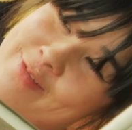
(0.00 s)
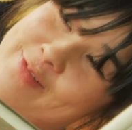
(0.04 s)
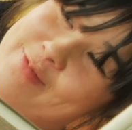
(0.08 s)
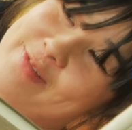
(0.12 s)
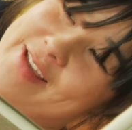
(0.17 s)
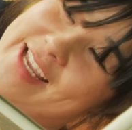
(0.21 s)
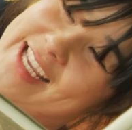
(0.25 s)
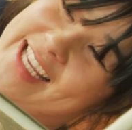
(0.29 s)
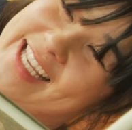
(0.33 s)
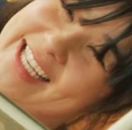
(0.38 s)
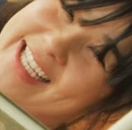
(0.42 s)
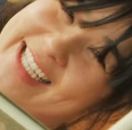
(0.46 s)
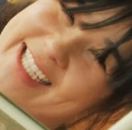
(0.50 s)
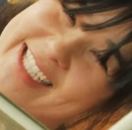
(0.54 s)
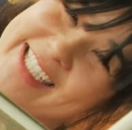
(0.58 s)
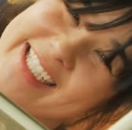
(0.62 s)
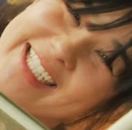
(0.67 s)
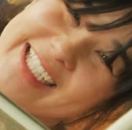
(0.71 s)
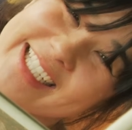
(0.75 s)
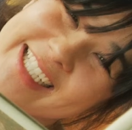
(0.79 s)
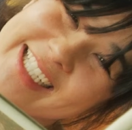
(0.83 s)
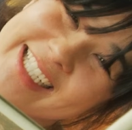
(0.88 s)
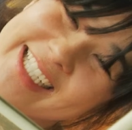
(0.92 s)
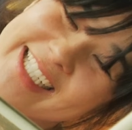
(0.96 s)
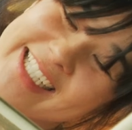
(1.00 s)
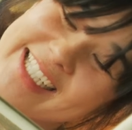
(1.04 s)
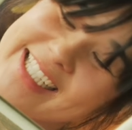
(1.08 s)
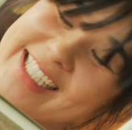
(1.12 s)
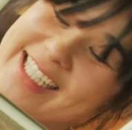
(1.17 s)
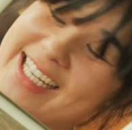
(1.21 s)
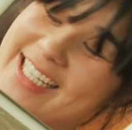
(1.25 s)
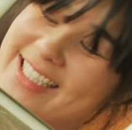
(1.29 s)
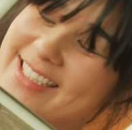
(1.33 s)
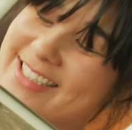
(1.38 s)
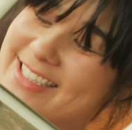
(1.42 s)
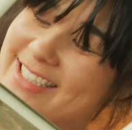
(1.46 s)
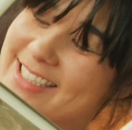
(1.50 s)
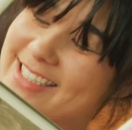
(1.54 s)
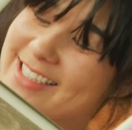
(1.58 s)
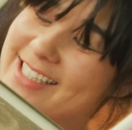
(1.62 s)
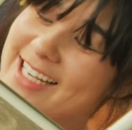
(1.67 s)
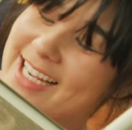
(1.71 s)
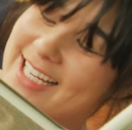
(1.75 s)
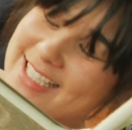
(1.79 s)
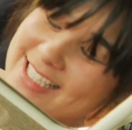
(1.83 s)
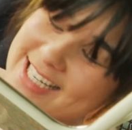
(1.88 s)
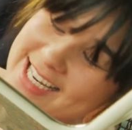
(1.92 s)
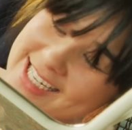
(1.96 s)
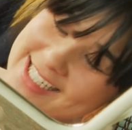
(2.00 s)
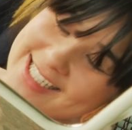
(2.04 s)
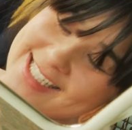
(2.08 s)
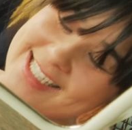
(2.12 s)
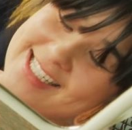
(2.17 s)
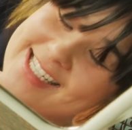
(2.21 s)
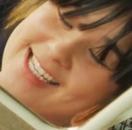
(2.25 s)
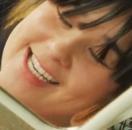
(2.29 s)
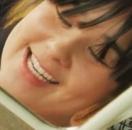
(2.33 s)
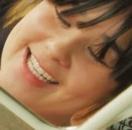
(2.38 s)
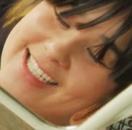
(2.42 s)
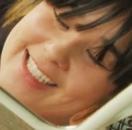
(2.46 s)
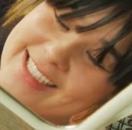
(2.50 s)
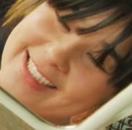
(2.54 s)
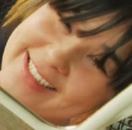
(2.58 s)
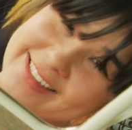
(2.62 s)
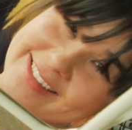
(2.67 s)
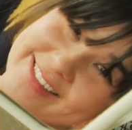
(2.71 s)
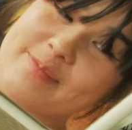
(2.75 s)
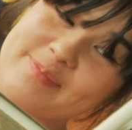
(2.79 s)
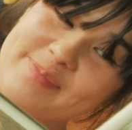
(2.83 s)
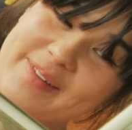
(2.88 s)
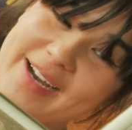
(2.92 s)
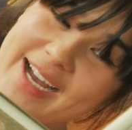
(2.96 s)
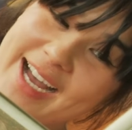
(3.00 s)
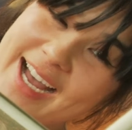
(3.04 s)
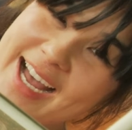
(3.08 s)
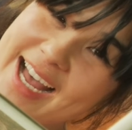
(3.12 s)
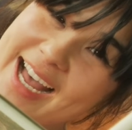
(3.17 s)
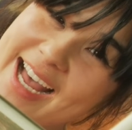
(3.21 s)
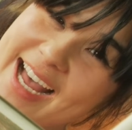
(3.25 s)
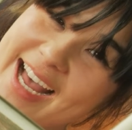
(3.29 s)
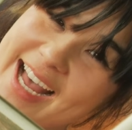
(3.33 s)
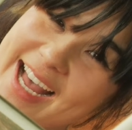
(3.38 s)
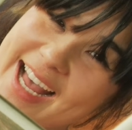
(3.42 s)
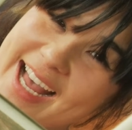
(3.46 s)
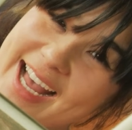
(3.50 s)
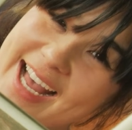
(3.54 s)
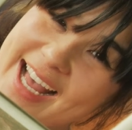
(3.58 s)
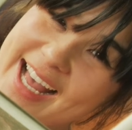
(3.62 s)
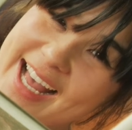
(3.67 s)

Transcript: for me. I'll see you guys next year. Bye.